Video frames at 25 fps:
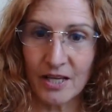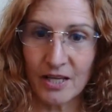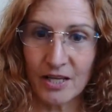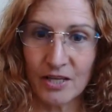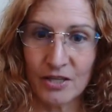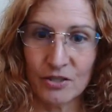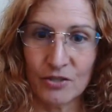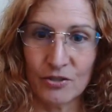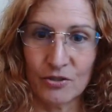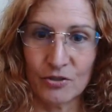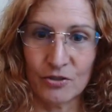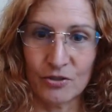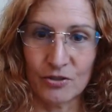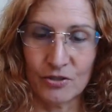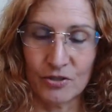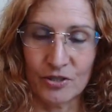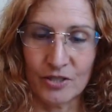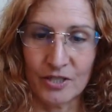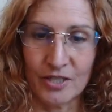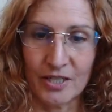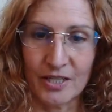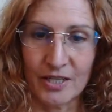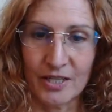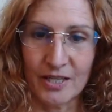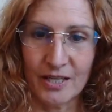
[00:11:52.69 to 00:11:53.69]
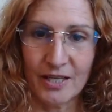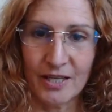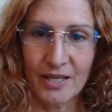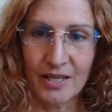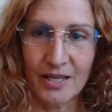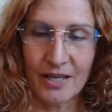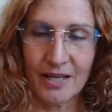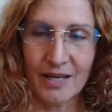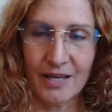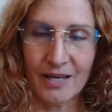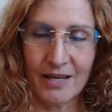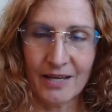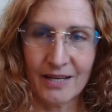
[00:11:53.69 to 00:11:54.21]
your
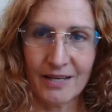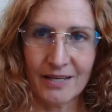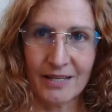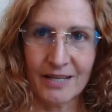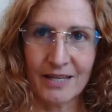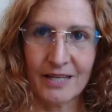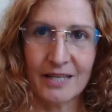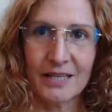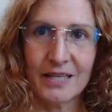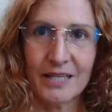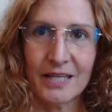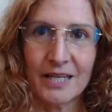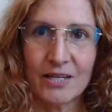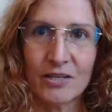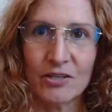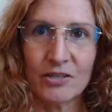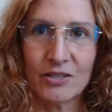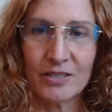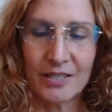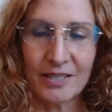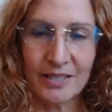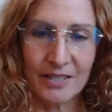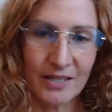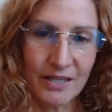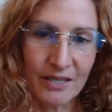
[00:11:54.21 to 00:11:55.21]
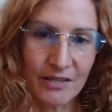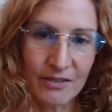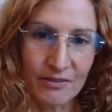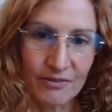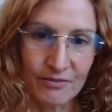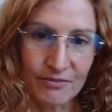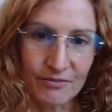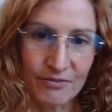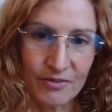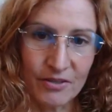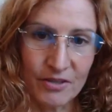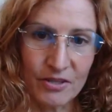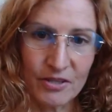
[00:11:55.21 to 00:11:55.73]
clarity of
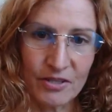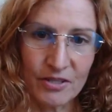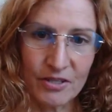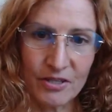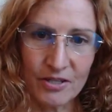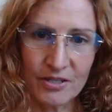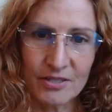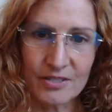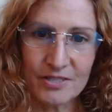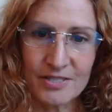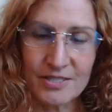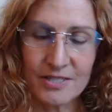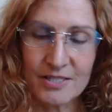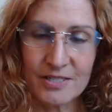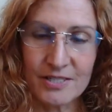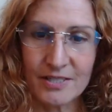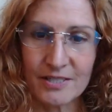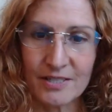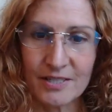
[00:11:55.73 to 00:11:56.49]
thought,